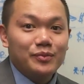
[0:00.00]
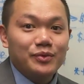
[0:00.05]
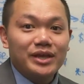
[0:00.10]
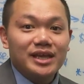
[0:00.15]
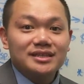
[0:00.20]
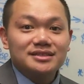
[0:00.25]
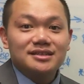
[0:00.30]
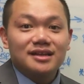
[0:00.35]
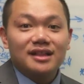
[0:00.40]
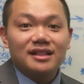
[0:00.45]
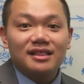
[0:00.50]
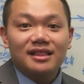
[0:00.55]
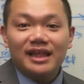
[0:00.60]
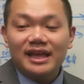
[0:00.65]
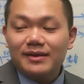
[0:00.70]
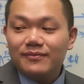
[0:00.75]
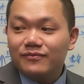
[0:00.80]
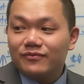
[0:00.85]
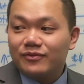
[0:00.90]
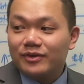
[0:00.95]
we get to
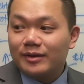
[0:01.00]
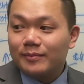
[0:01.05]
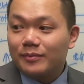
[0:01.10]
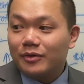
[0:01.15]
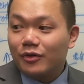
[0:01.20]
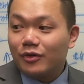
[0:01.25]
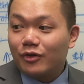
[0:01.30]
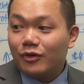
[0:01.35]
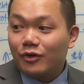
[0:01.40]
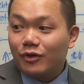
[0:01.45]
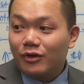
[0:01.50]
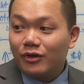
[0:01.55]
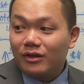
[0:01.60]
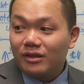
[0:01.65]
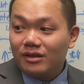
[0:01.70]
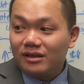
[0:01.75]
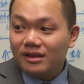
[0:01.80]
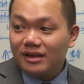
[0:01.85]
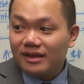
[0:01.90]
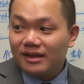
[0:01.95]
claim from
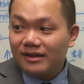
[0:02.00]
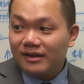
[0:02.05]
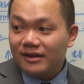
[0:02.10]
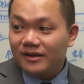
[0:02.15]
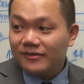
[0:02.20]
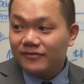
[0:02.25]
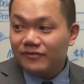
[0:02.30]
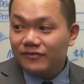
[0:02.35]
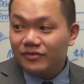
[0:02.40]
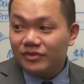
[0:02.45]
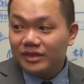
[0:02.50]
all of